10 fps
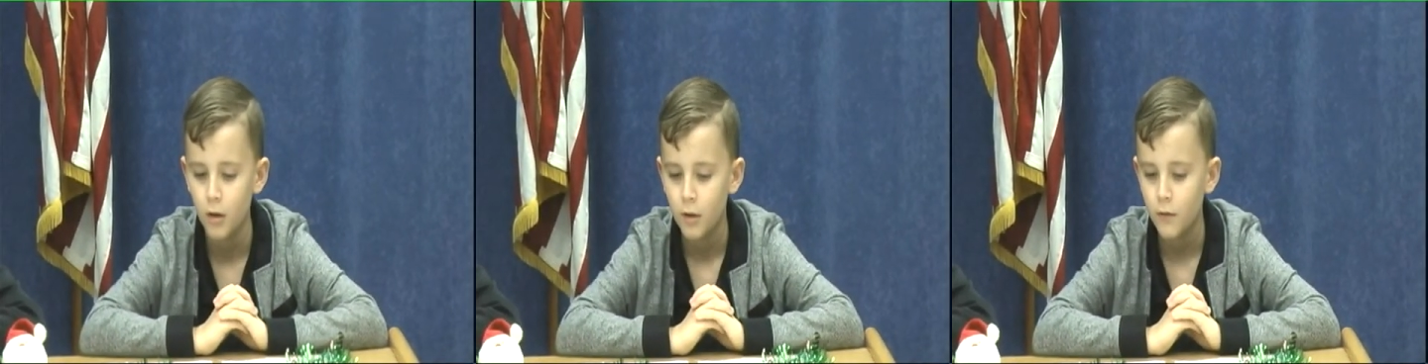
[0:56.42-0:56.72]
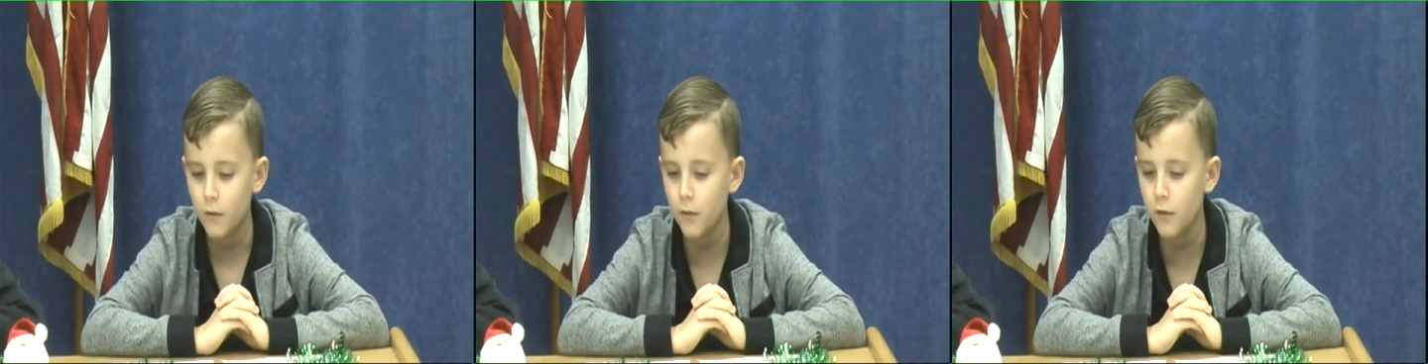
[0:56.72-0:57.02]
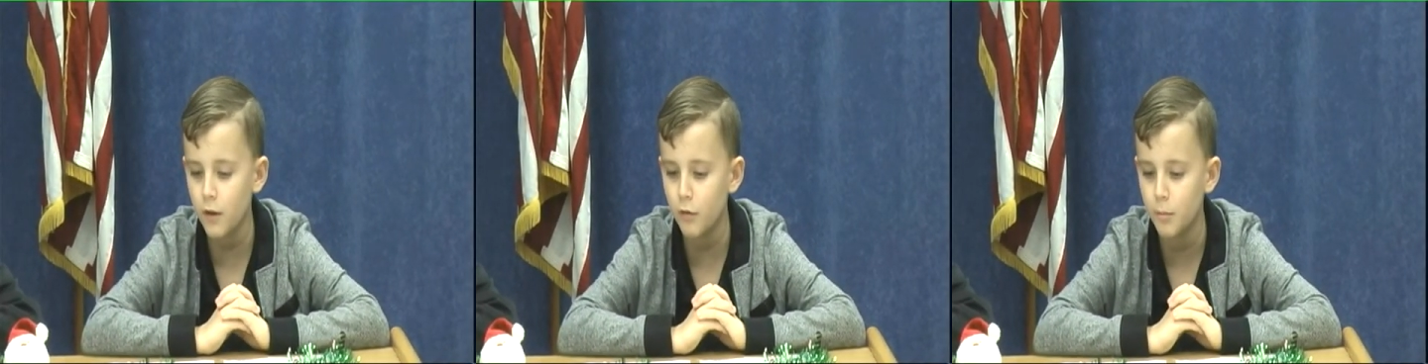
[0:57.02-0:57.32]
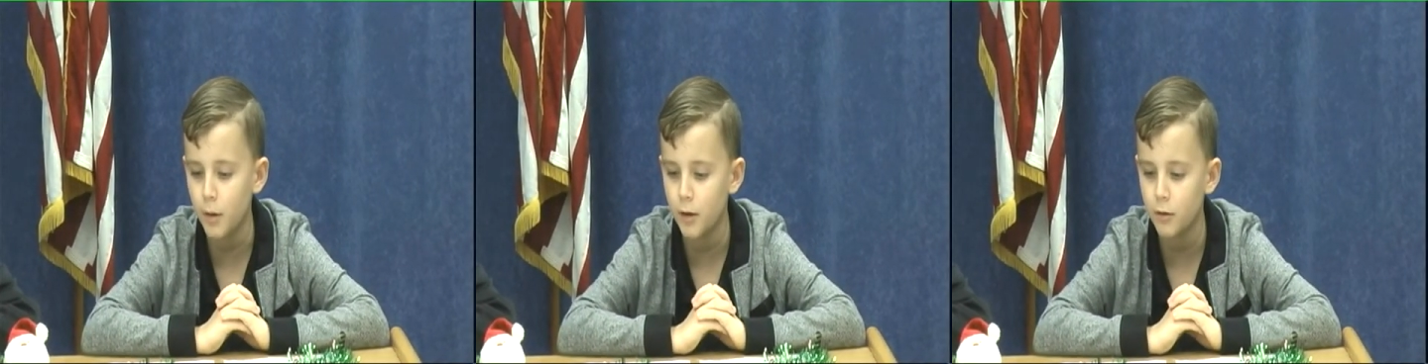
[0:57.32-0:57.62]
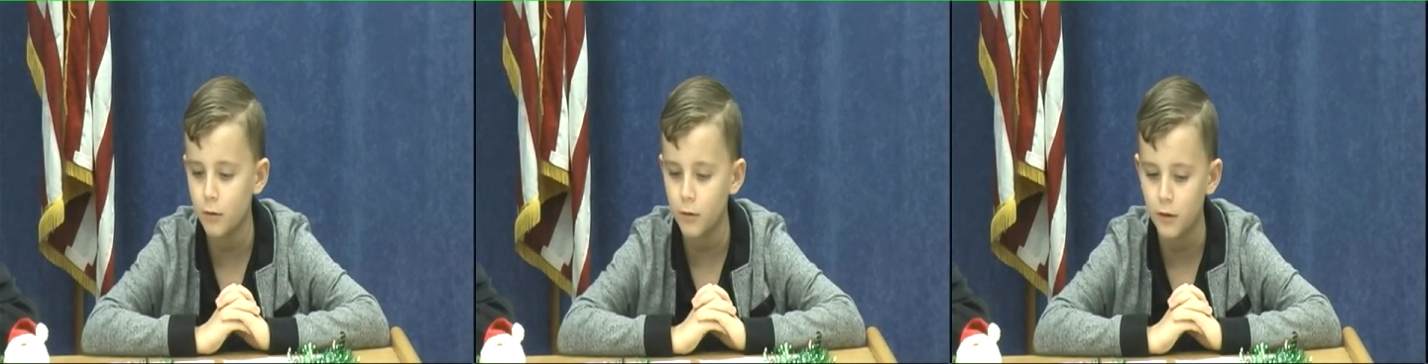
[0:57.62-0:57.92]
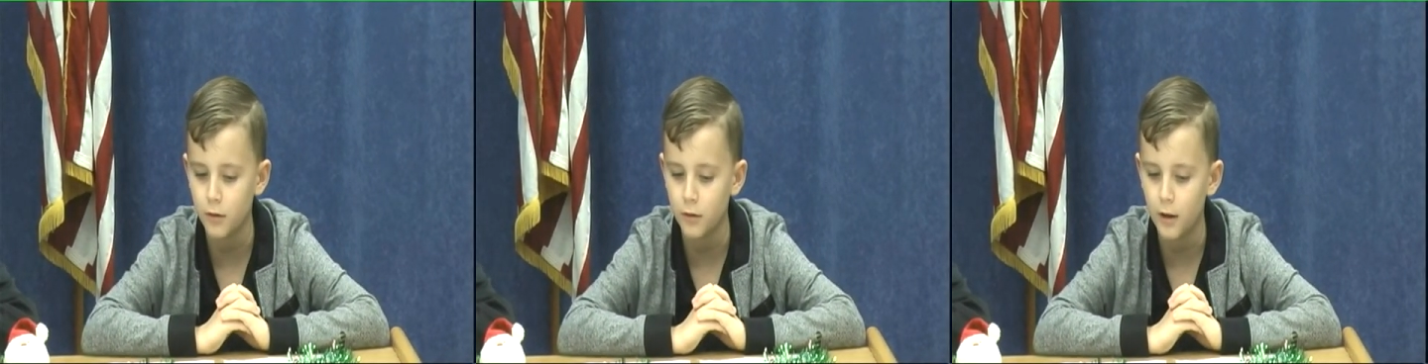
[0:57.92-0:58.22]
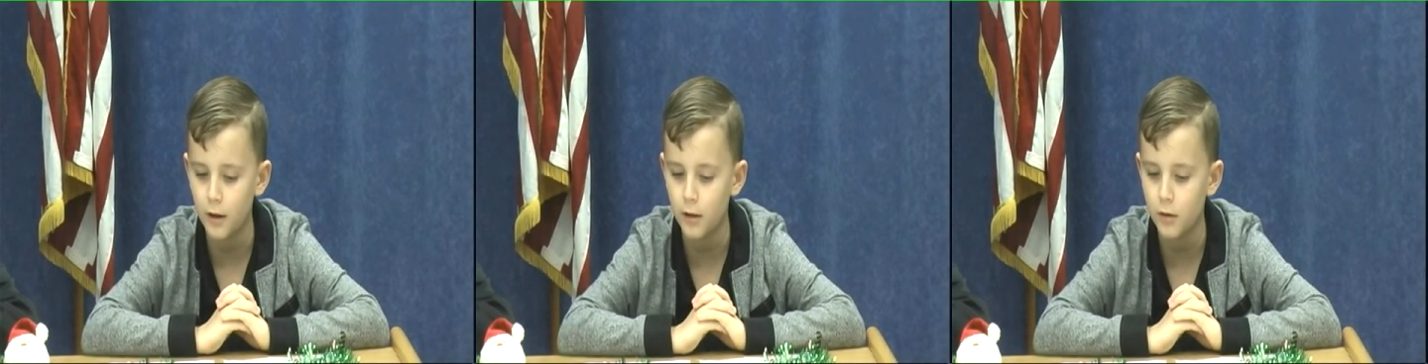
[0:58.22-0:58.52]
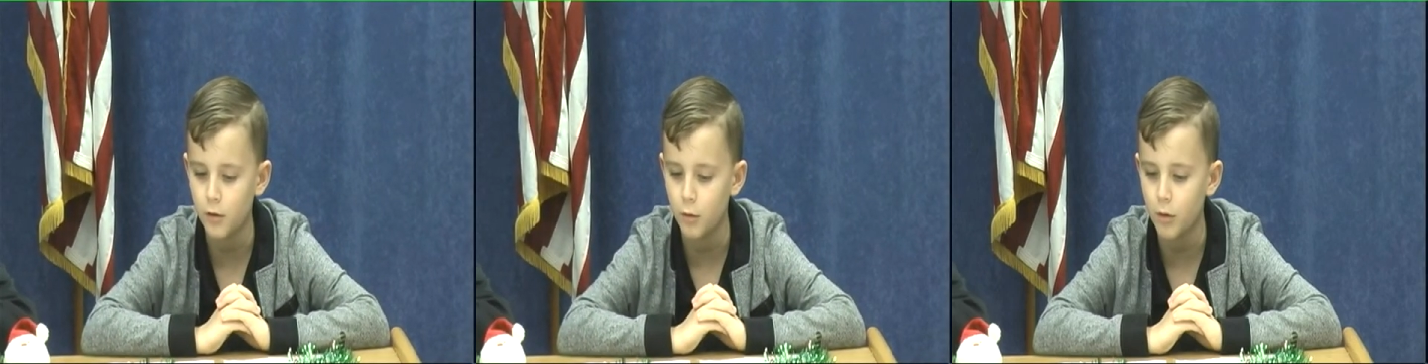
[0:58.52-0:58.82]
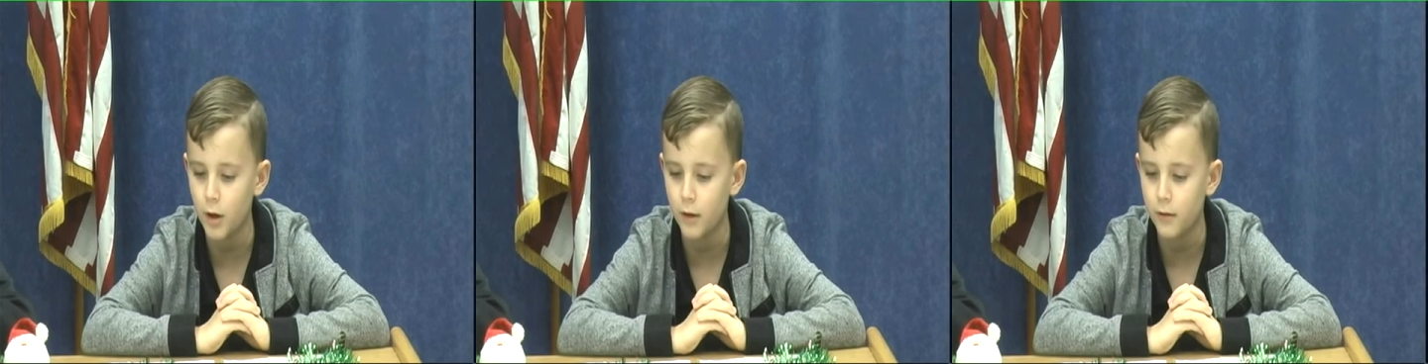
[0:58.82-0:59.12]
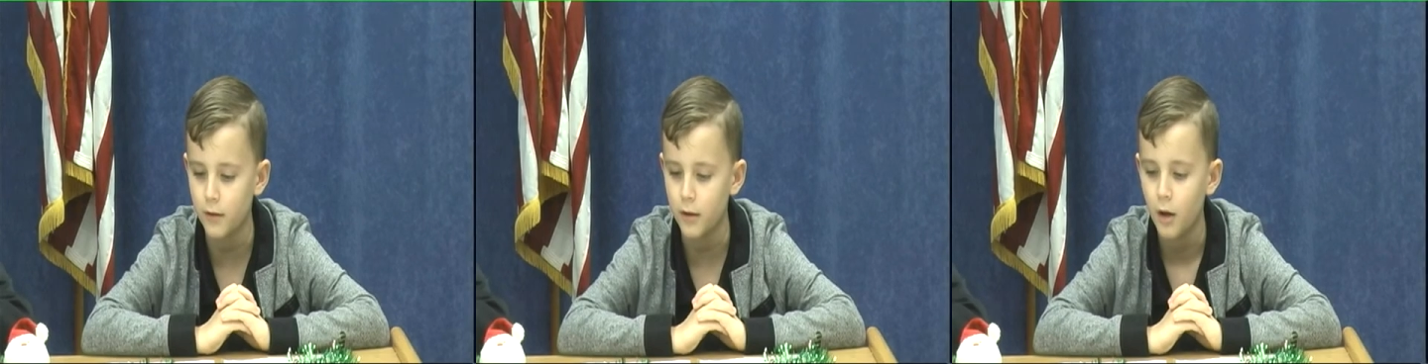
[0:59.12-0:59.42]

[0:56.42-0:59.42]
This is a reminder that today is Kona Ice Day.